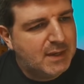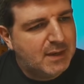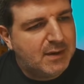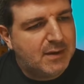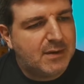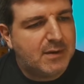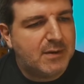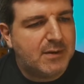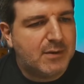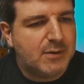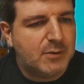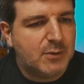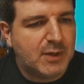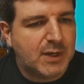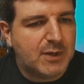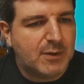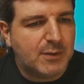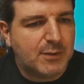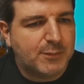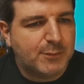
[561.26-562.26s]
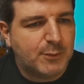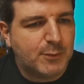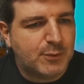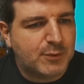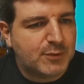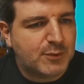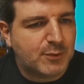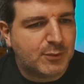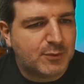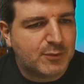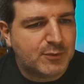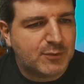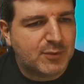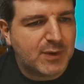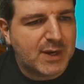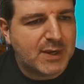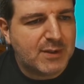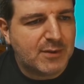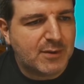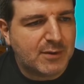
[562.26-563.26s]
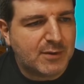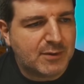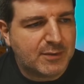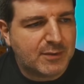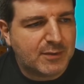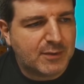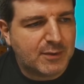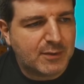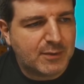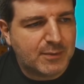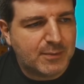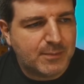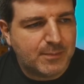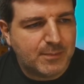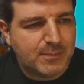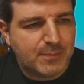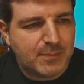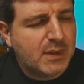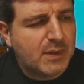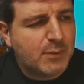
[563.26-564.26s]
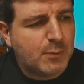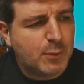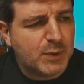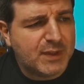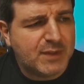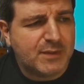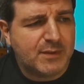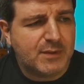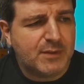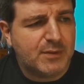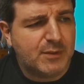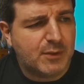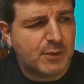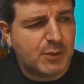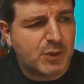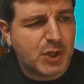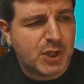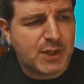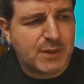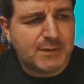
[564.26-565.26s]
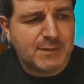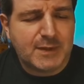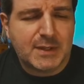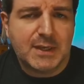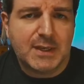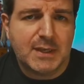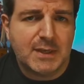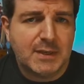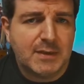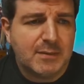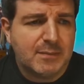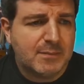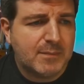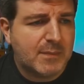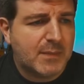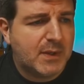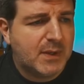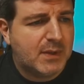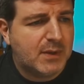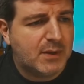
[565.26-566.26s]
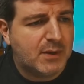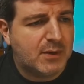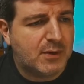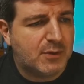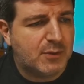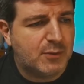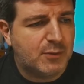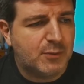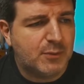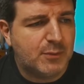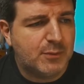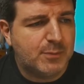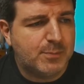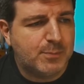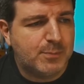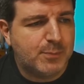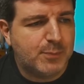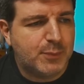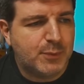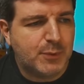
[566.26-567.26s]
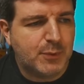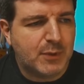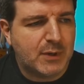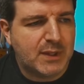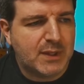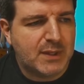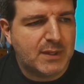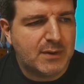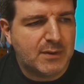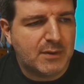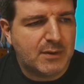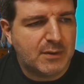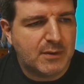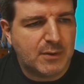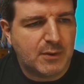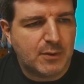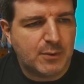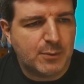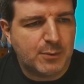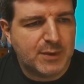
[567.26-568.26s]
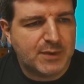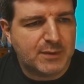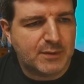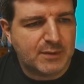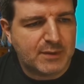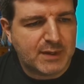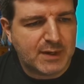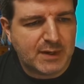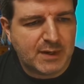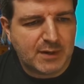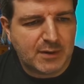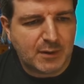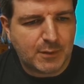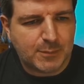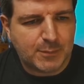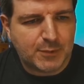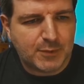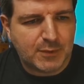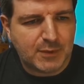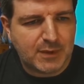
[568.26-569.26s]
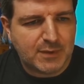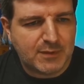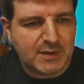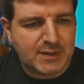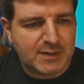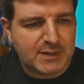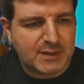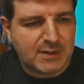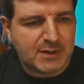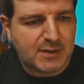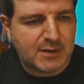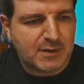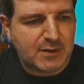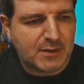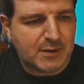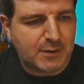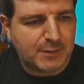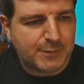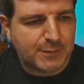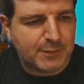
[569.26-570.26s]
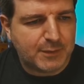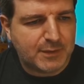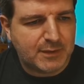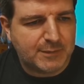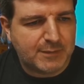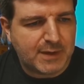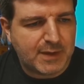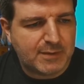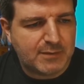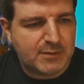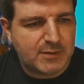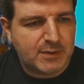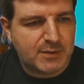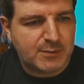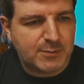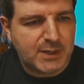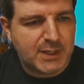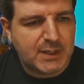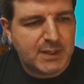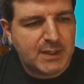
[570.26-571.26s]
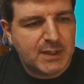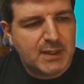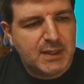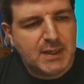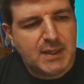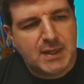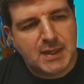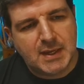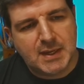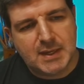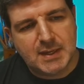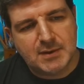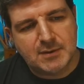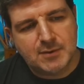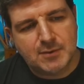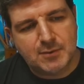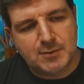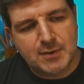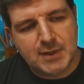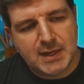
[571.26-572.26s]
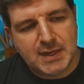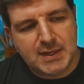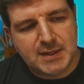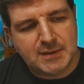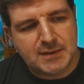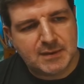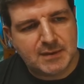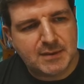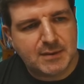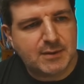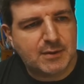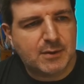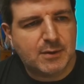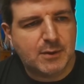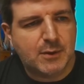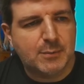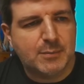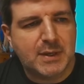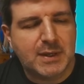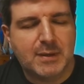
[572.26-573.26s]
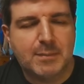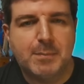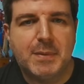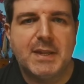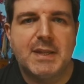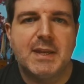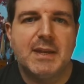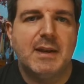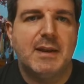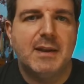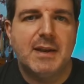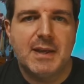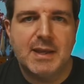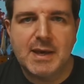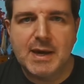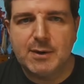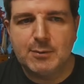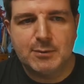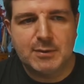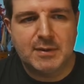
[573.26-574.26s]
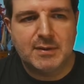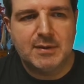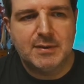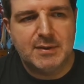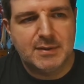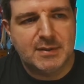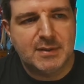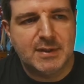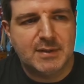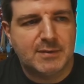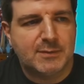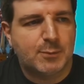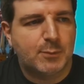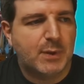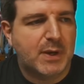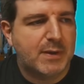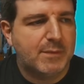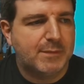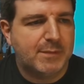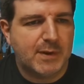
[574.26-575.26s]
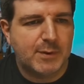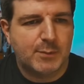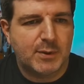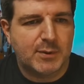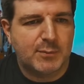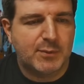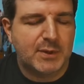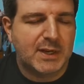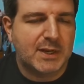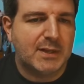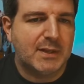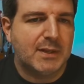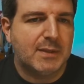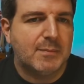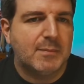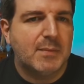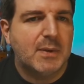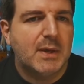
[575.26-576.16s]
You can of course constrain also with the shift key to purely horizontal or purely vertical or 45 degree, and create a comic panel layout this way very quickly.